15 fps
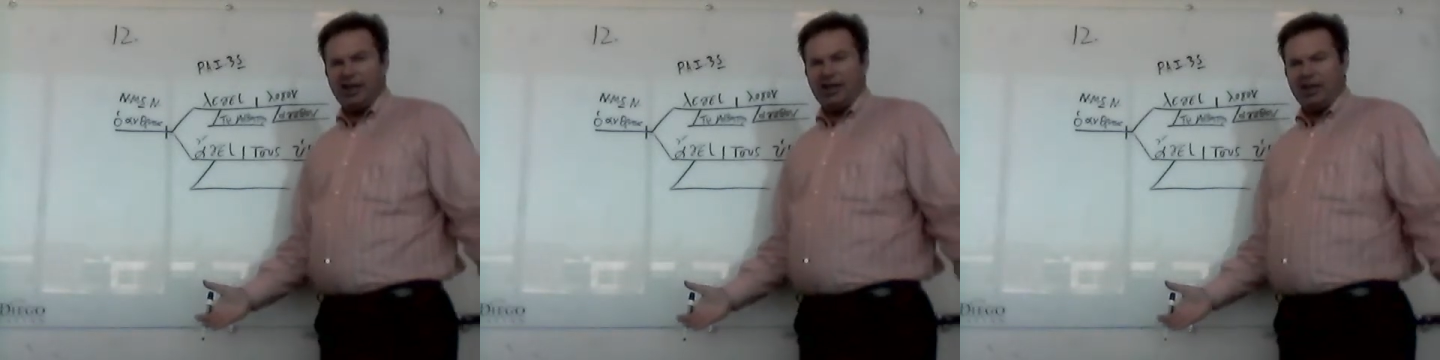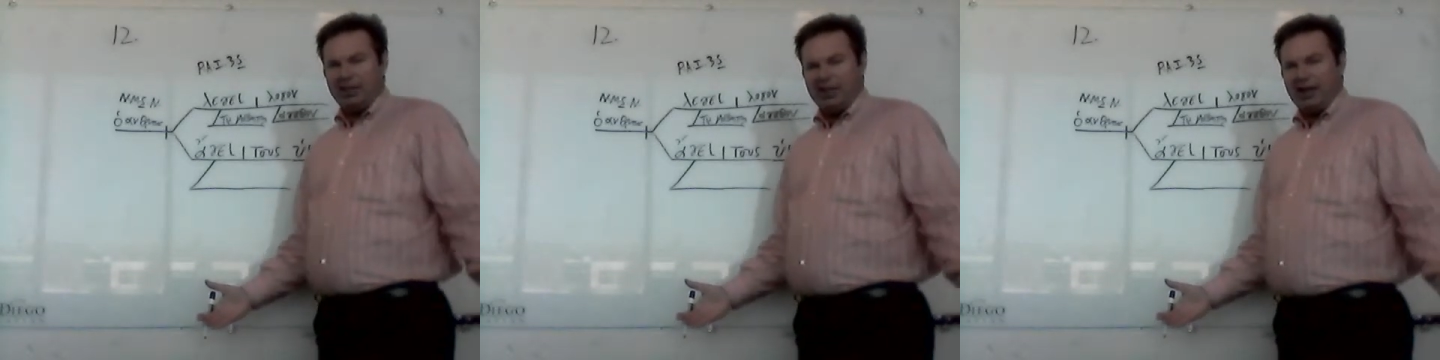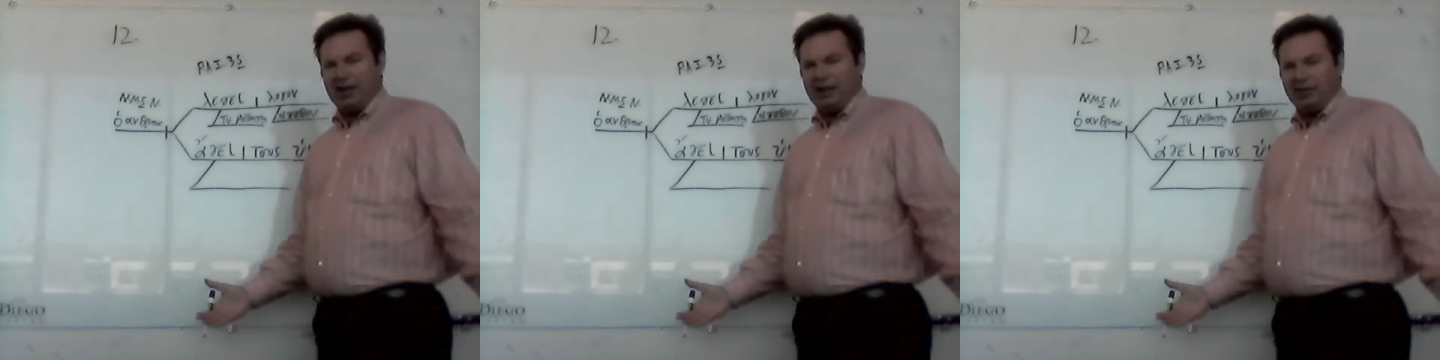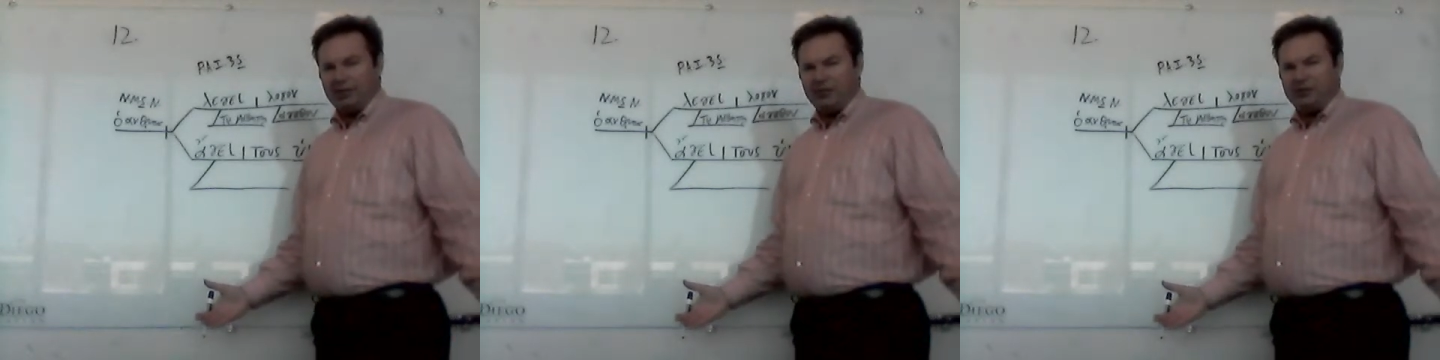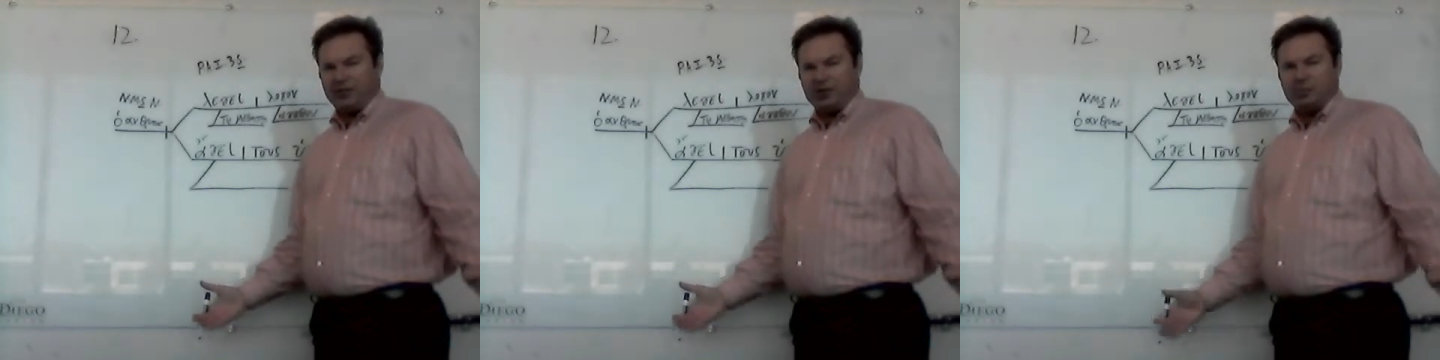that the
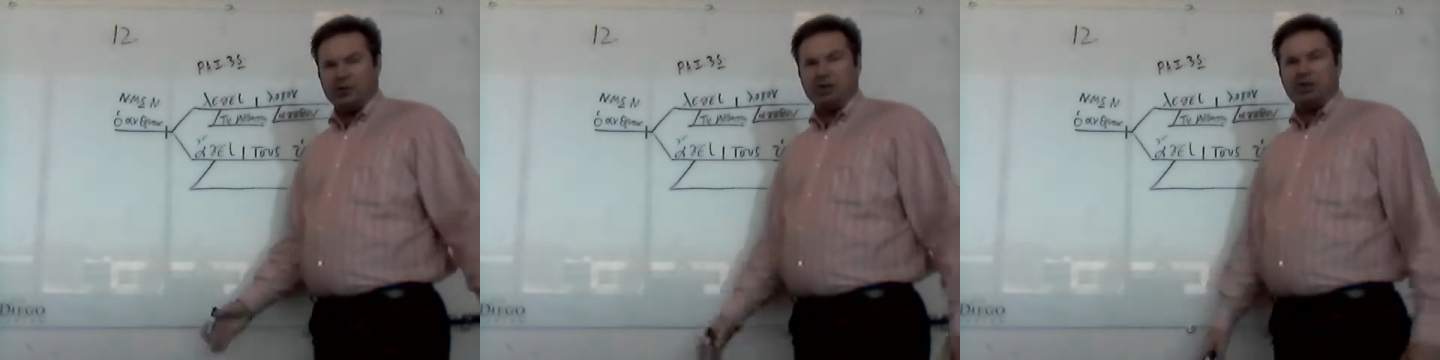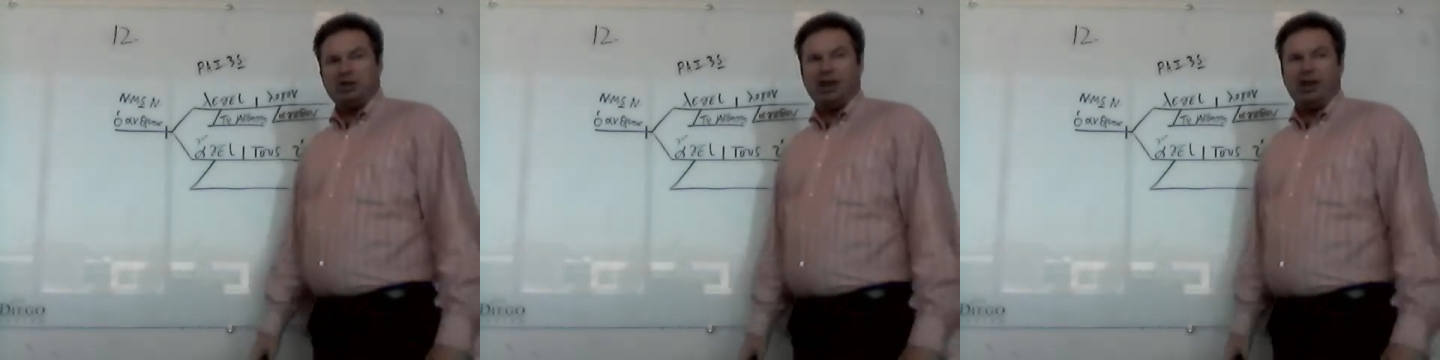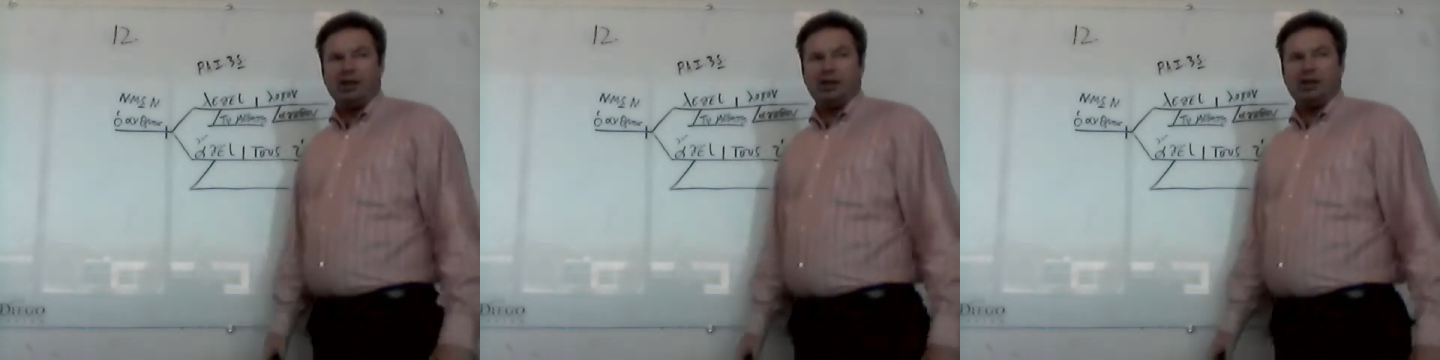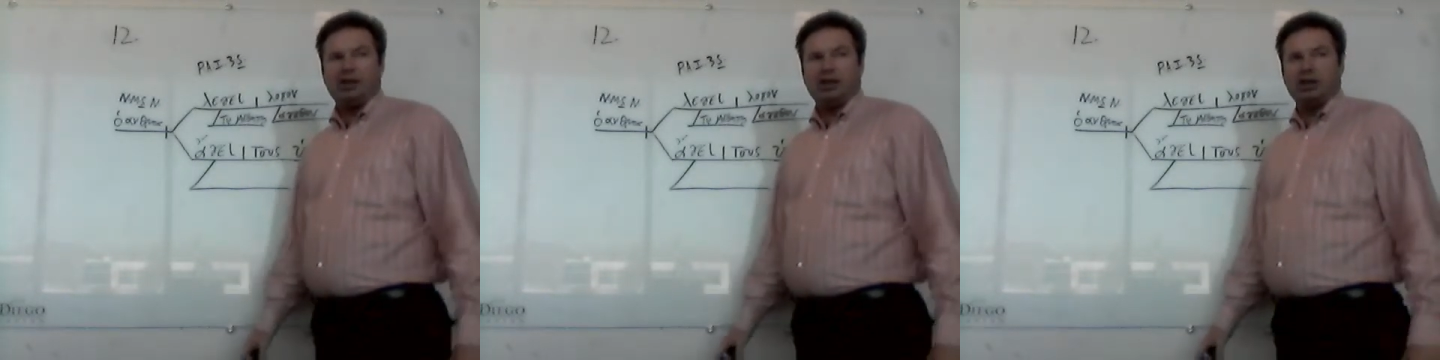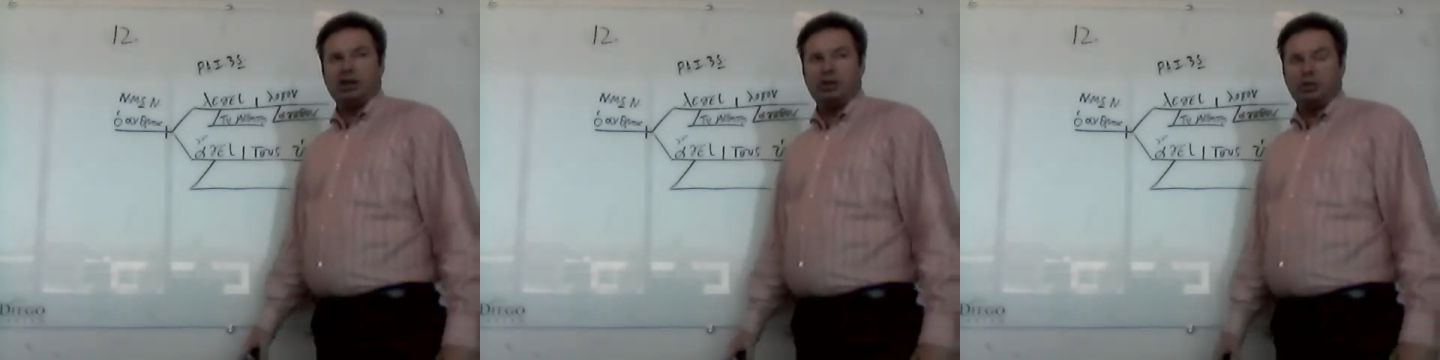verb is taking us,